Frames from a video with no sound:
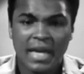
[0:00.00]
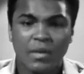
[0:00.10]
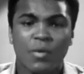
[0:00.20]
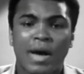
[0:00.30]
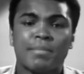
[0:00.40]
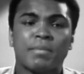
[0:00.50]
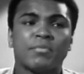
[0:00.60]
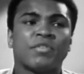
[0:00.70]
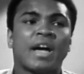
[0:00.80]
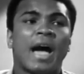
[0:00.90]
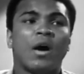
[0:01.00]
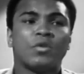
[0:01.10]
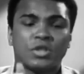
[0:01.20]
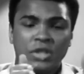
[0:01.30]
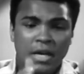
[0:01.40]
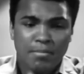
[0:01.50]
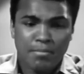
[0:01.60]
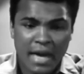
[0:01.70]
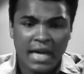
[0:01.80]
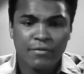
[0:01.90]
begging white people for houses,
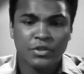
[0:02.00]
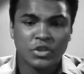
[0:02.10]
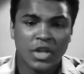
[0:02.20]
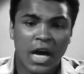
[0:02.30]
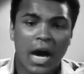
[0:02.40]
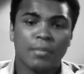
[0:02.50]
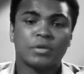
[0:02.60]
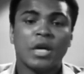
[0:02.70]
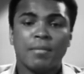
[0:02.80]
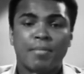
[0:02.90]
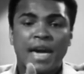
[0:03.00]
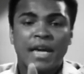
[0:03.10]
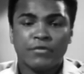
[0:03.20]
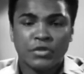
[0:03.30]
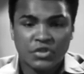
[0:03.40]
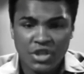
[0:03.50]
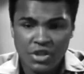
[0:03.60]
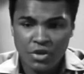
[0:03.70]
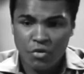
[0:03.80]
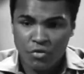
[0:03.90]
begging for jobs, begging for a
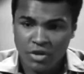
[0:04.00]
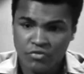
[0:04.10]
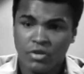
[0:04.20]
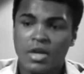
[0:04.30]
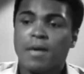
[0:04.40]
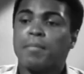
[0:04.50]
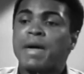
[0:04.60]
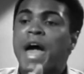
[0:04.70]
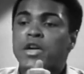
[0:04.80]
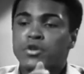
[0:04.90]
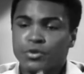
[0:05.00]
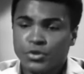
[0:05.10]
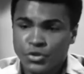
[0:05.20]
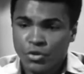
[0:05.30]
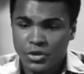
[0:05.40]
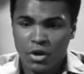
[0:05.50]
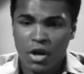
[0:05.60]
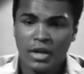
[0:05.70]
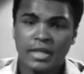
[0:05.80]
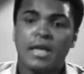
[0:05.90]
seat in your restaurant. May I use your
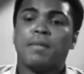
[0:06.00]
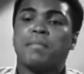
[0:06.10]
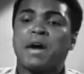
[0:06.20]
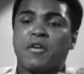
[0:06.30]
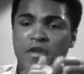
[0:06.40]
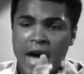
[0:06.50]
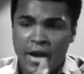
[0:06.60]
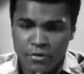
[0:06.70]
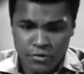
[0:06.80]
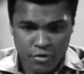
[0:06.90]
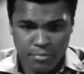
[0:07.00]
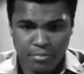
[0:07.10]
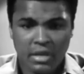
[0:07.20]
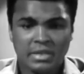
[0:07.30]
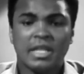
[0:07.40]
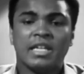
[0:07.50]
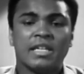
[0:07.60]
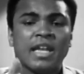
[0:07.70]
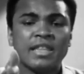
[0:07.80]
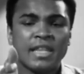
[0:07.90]
toilet? May I ride on your bus?
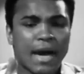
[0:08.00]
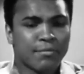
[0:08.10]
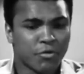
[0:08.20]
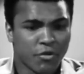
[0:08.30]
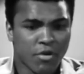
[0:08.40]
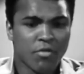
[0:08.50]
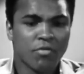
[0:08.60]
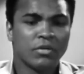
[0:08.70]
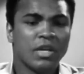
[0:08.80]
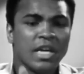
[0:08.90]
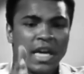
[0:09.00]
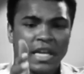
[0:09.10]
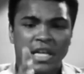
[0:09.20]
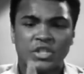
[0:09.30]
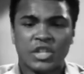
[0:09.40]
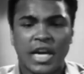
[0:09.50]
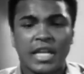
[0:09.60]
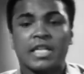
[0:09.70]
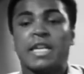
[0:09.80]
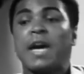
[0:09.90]
Now that I'm grown and
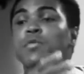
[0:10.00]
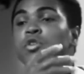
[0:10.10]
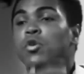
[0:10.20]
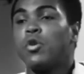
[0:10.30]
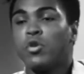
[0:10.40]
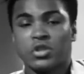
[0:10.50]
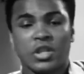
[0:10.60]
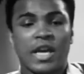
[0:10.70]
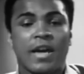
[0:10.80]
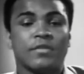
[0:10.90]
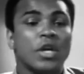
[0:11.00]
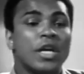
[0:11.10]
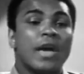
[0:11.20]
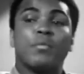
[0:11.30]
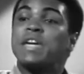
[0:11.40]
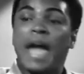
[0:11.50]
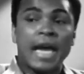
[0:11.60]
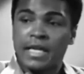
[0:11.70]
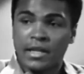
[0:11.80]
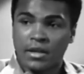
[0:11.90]
educated, now we're no longer slaves and we
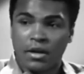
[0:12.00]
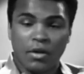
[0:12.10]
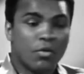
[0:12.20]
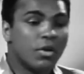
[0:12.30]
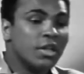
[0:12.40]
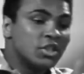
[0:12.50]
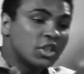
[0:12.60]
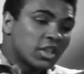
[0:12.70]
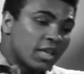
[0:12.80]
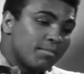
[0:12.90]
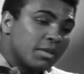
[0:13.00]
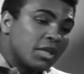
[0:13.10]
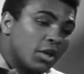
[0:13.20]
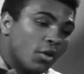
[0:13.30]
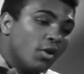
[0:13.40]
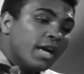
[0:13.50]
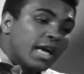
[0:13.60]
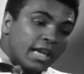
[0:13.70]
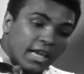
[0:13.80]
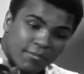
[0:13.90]
can't get along, just let me go
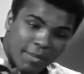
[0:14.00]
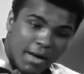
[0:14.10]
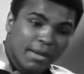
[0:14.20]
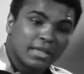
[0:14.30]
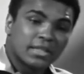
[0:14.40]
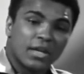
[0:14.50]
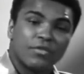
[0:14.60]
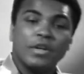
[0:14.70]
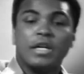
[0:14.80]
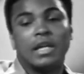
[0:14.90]
and live by myself